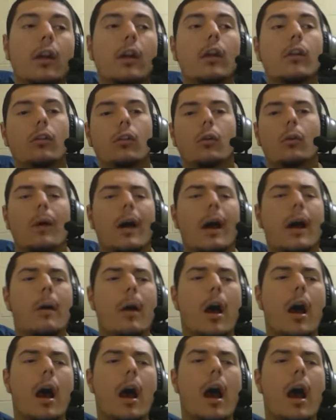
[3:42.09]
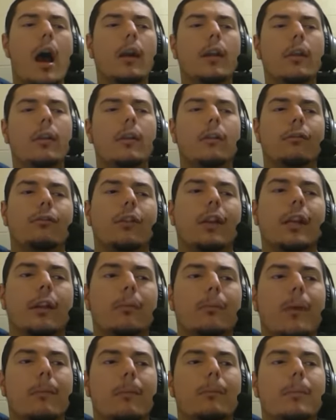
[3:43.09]
So honestly, Phoenix
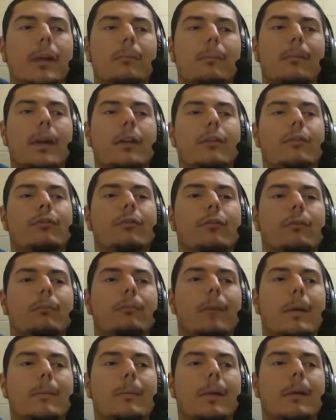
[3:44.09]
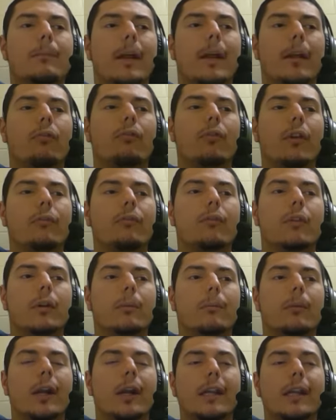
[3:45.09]
might be the best fit for
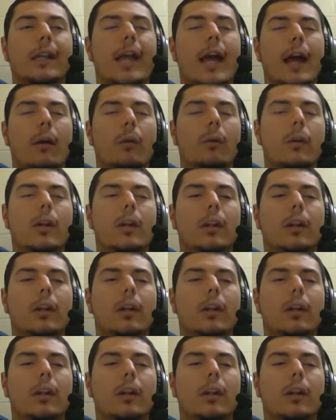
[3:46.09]
him right now,